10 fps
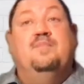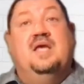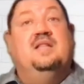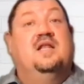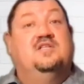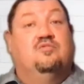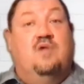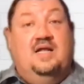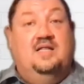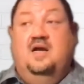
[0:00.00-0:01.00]
being that it's
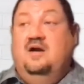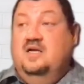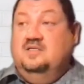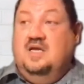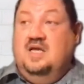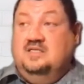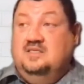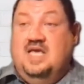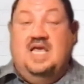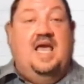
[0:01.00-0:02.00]
right there, it's
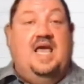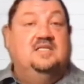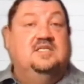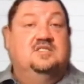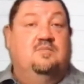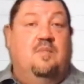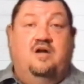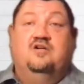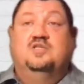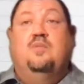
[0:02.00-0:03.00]
EKS, it's
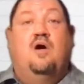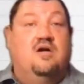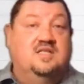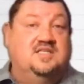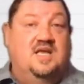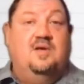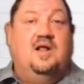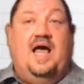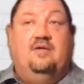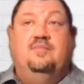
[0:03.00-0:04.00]
monitored, it's part of the same
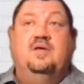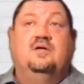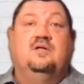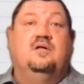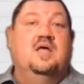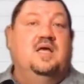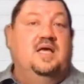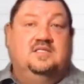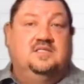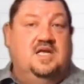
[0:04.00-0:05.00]
cloud bill.
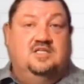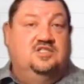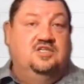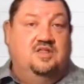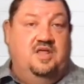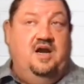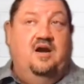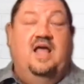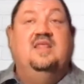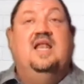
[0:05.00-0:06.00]
It's just
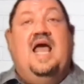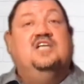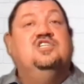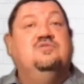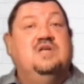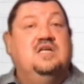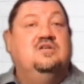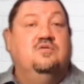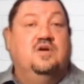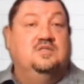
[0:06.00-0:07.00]
there. And then as you need
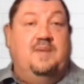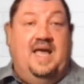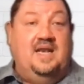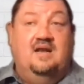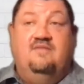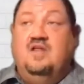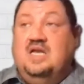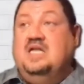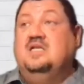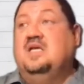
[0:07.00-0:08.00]
to expand it, if you
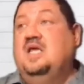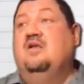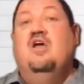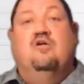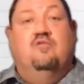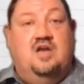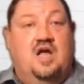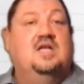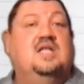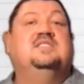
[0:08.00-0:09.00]
need to get
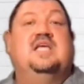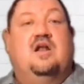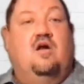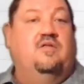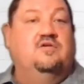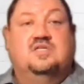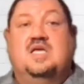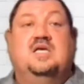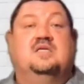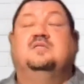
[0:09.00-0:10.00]
redundancy and all those
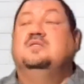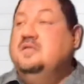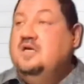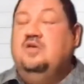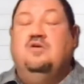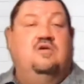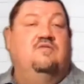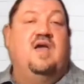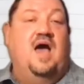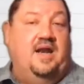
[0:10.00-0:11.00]
things,
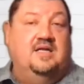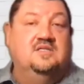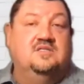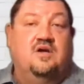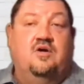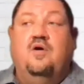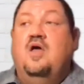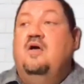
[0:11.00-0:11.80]
you've got it. So